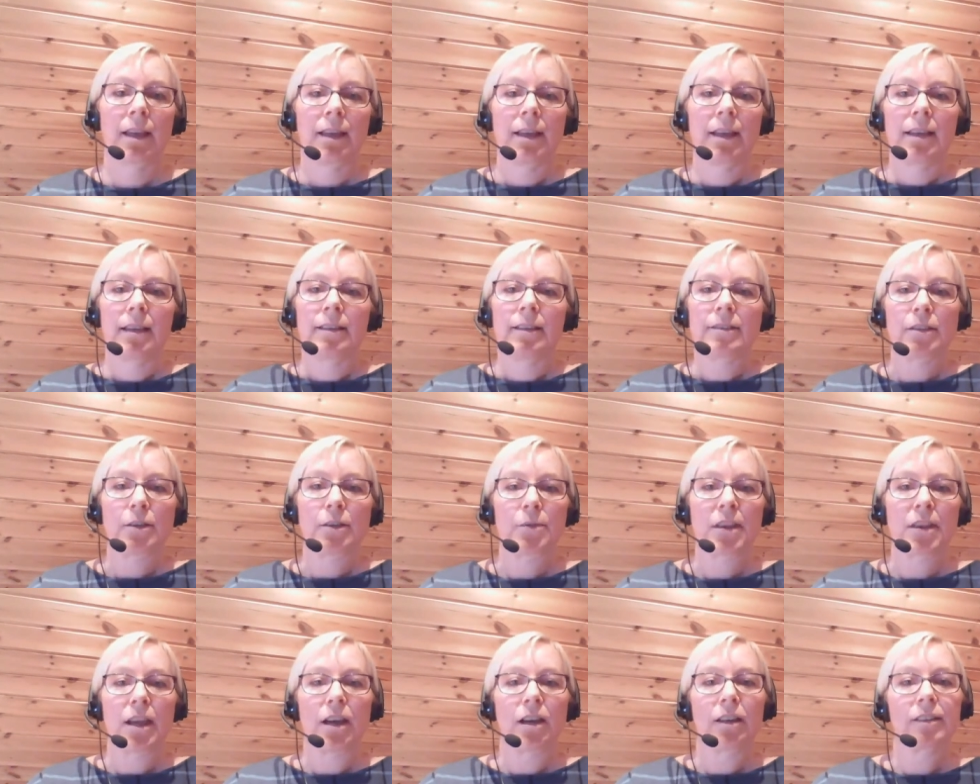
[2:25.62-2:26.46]
So
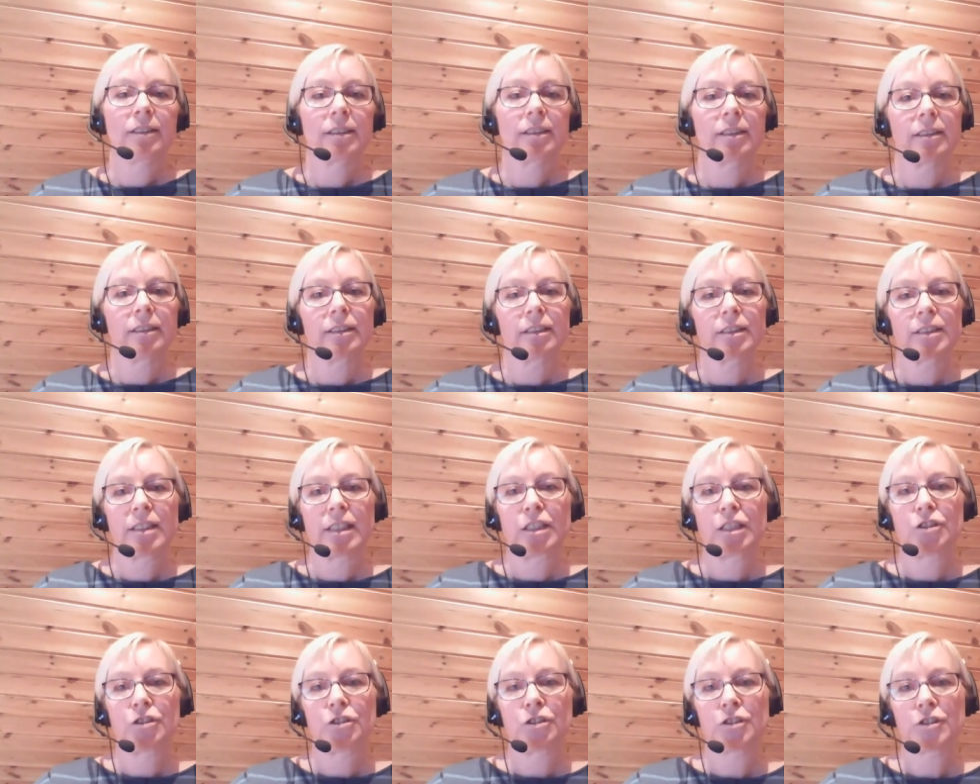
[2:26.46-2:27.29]
the article
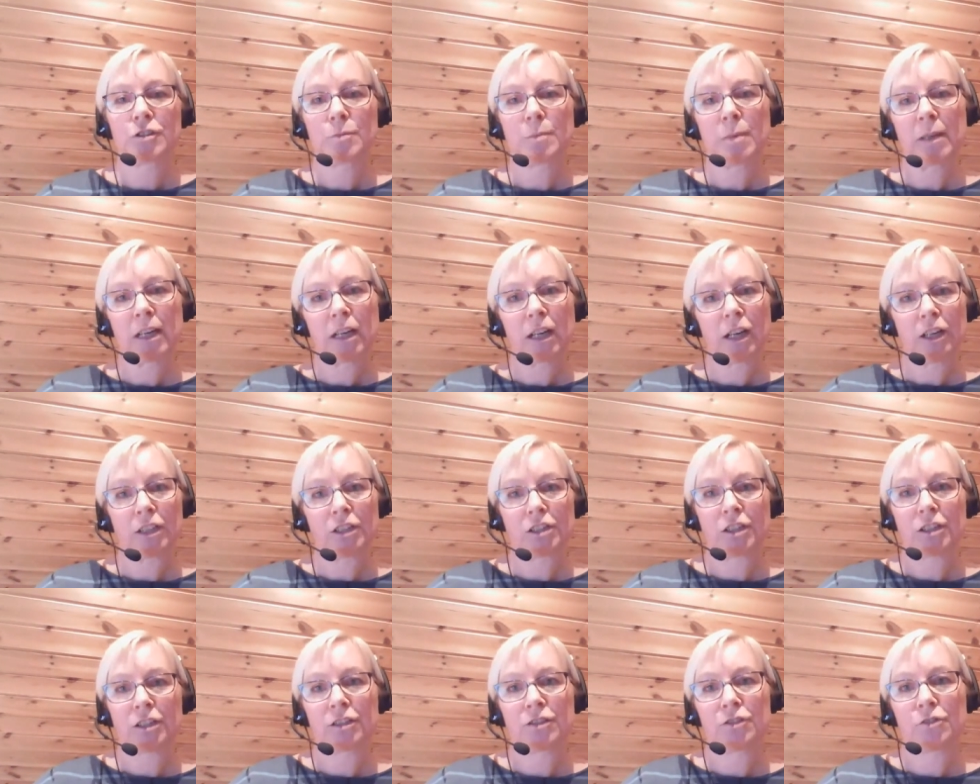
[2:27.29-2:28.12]
Teachers
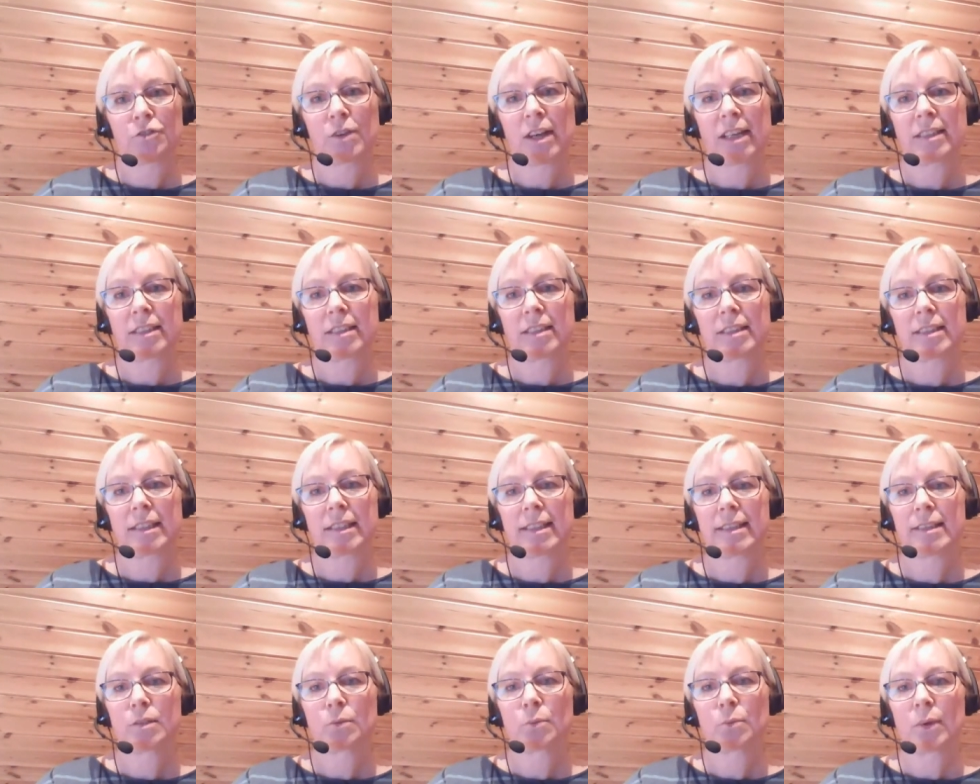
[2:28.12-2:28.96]
Pedagogical
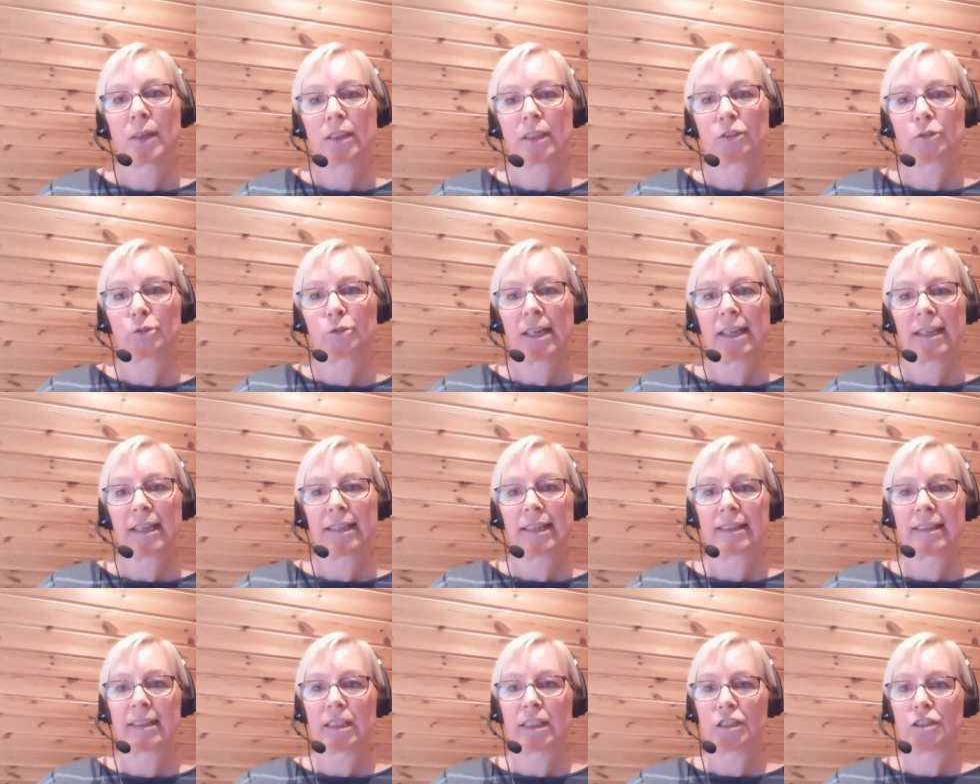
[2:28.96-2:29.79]
Strategies when Creating
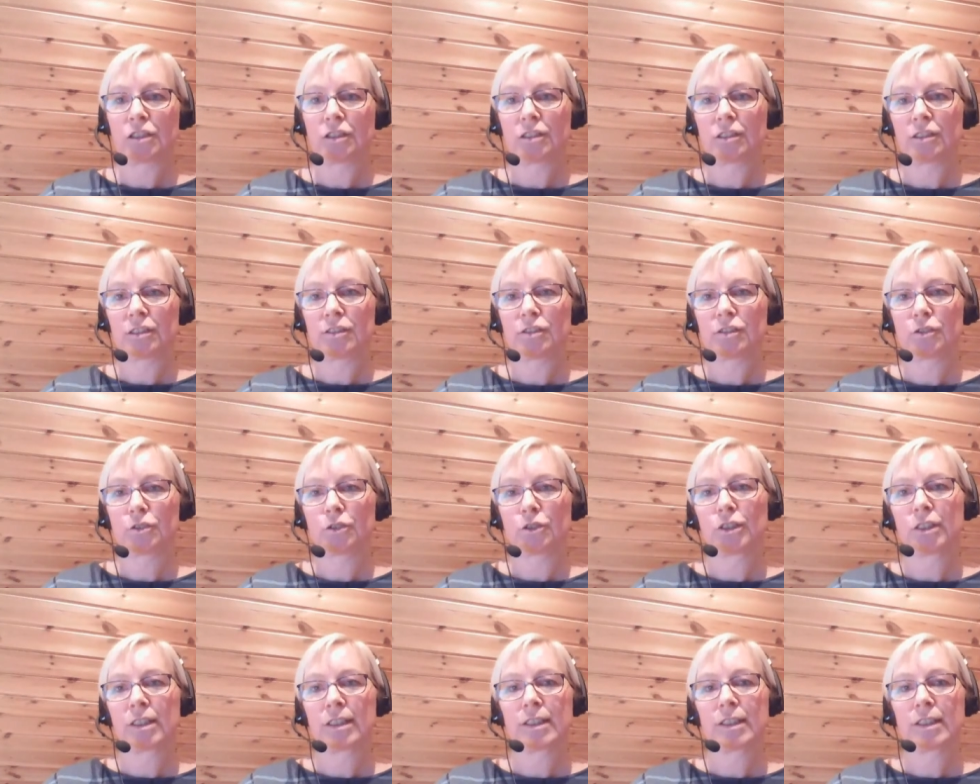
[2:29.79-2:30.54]
Digital Stories